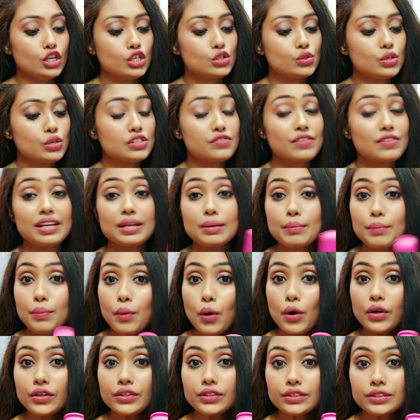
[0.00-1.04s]
So it's very
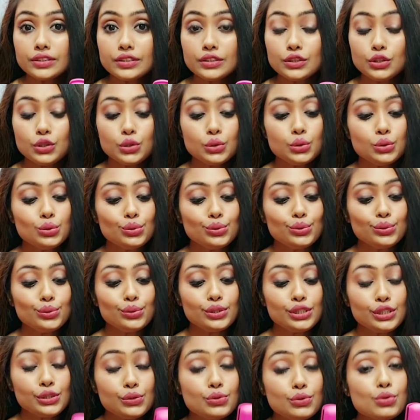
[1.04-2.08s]
important
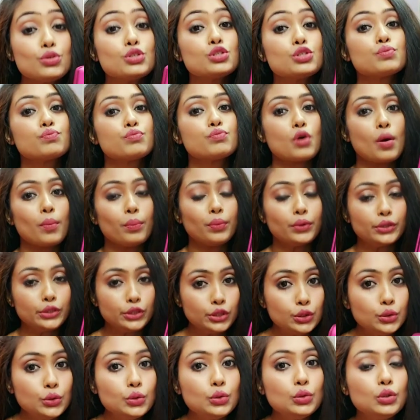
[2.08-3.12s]
to use proper
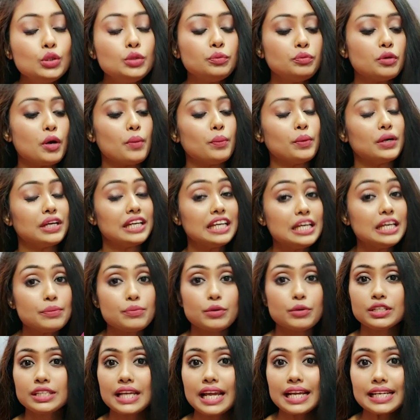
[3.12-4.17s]
tool, proper heat
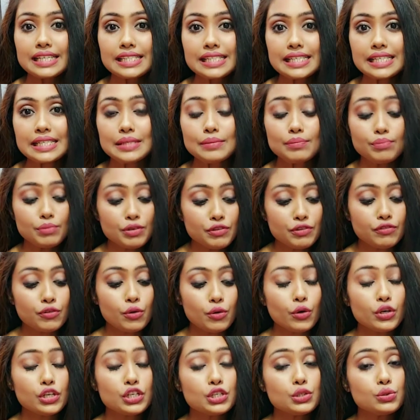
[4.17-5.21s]
protectant
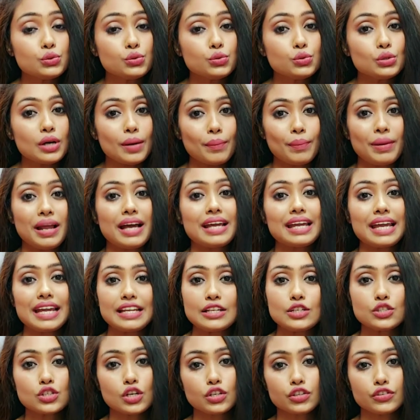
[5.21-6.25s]
before you apply
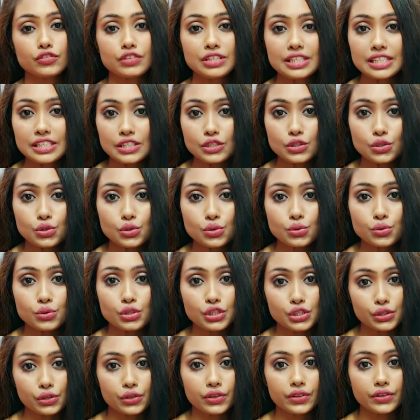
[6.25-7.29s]
any sort of heat into
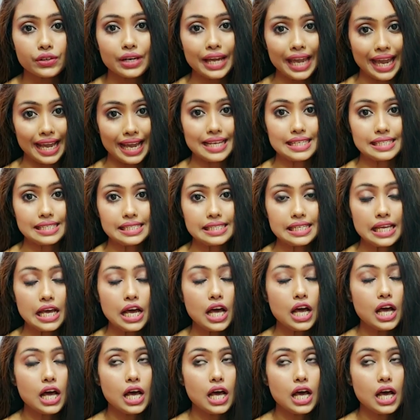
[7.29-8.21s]
your hairs.